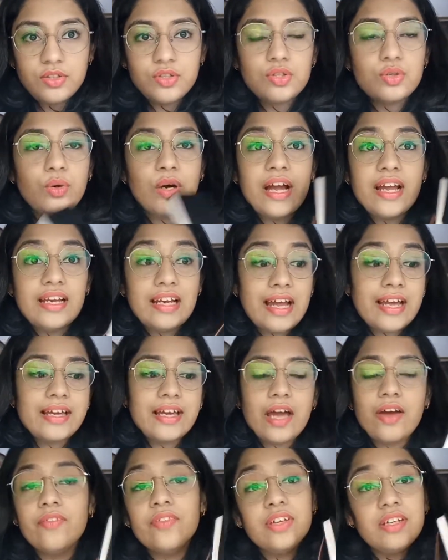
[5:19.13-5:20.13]
So I like
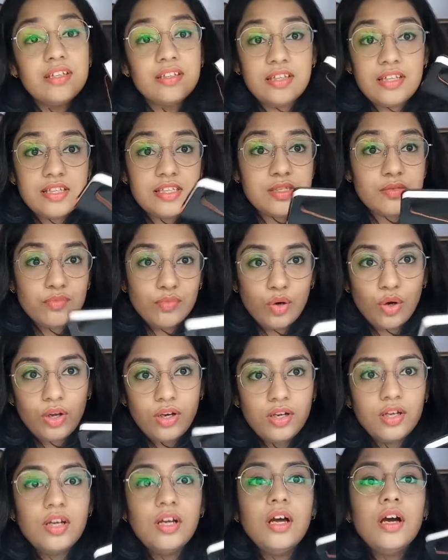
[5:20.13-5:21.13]
having these
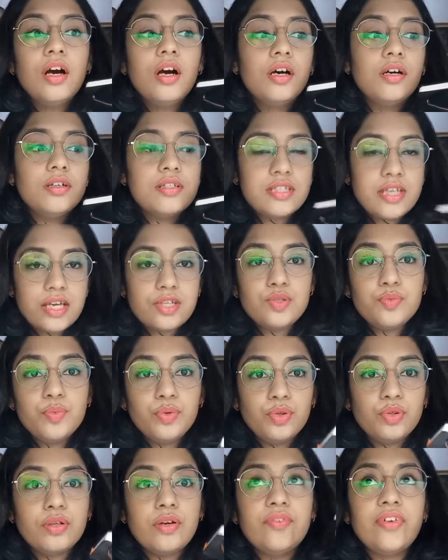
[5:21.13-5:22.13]
small sketchbook.